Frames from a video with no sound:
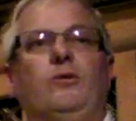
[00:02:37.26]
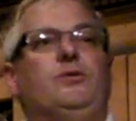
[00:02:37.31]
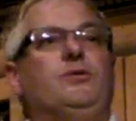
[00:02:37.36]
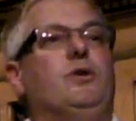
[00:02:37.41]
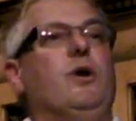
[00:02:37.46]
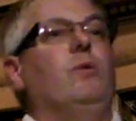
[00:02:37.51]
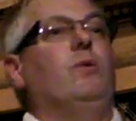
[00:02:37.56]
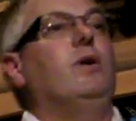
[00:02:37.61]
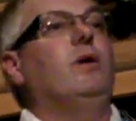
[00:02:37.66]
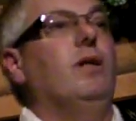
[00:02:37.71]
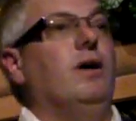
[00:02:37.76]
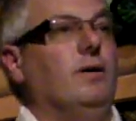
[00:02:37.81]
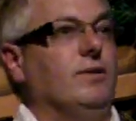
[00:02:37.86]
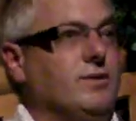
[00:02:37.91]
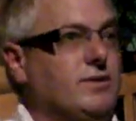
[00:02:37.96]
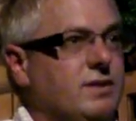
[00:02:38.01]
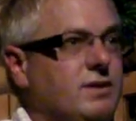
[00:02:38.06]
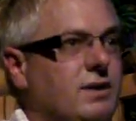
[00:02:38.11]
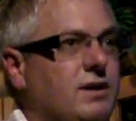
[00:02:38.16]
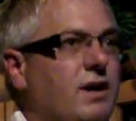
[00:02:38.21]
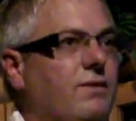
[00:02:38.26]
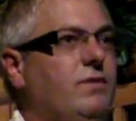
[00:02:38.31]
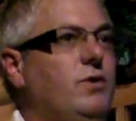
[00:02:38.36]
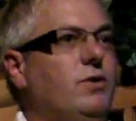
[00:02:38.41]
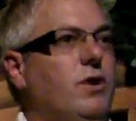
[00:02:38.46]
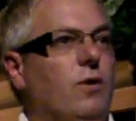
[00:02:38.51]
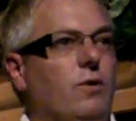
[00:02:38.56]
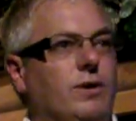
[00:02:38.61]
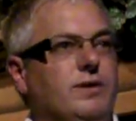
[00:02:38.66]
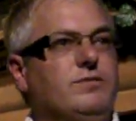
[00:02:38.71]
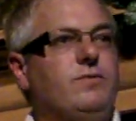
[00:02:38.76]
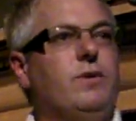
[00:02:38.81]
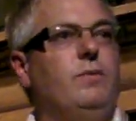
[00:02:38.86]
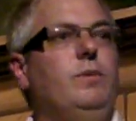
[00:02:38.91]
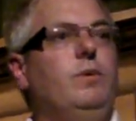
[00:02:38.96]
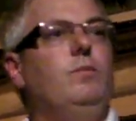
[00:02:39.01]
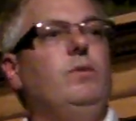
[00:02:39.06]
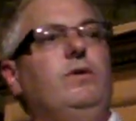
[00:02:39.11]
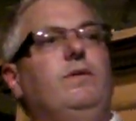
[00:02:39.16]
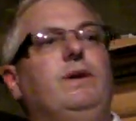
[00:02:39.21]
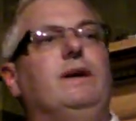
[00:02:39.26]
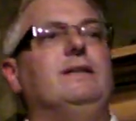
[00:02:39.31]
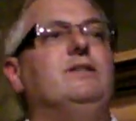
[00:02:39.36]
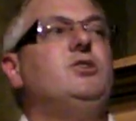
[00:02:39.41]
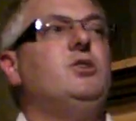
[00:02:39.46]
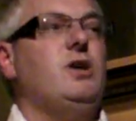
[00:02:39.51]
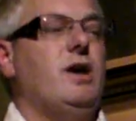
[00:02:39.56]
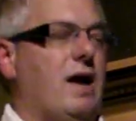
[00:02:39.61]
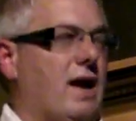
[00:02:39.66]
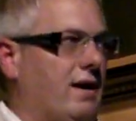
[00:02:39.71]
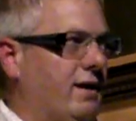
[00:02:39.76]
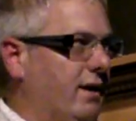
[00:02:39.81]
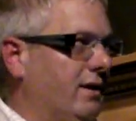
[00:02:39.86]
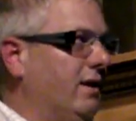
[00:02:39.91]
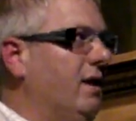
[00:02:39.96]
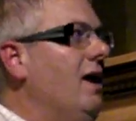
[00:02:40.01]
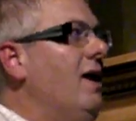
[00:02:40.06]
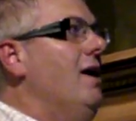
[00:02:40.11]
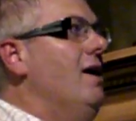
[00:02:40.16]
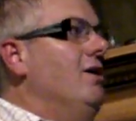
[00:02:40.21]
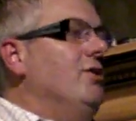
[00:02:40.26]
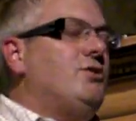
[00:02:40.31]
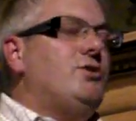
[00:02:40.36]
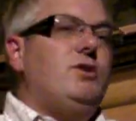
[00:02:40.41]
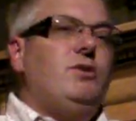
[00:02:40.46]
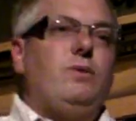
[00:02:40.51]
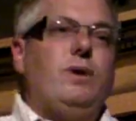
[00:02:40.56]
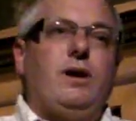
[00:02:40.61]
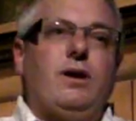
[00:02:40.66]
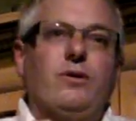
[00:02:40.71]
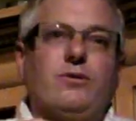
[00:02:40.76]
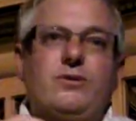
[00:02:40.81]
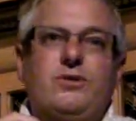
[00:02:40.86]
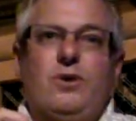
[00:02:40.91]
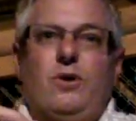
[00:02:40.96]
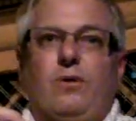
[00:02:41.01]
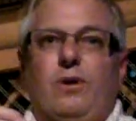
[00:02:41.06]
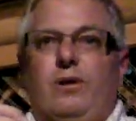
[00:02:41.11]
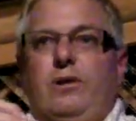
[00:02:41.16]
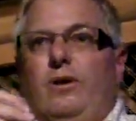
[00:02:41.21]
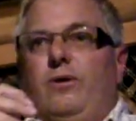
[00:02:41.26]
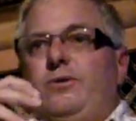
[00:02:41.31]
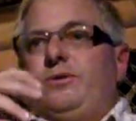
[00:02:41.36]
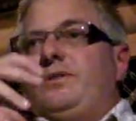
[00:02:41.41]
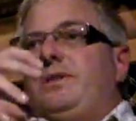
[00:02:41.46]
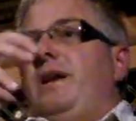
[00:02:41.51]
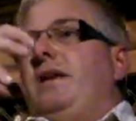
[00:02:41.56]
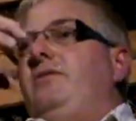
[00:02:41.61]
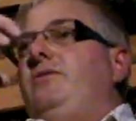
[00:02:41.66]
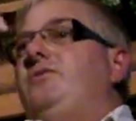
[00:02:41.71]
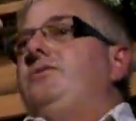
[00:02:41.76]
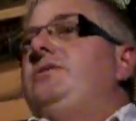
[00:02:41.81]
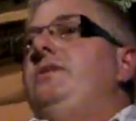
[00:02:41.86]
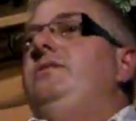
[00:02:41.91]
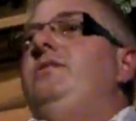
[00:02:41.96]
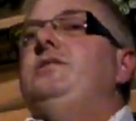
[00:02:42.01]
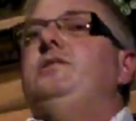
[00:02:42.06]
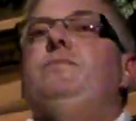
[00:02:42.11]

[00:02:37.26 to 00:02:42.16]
So Close. If you know, it's from the movie Enchanted. So you hear So Close and you see these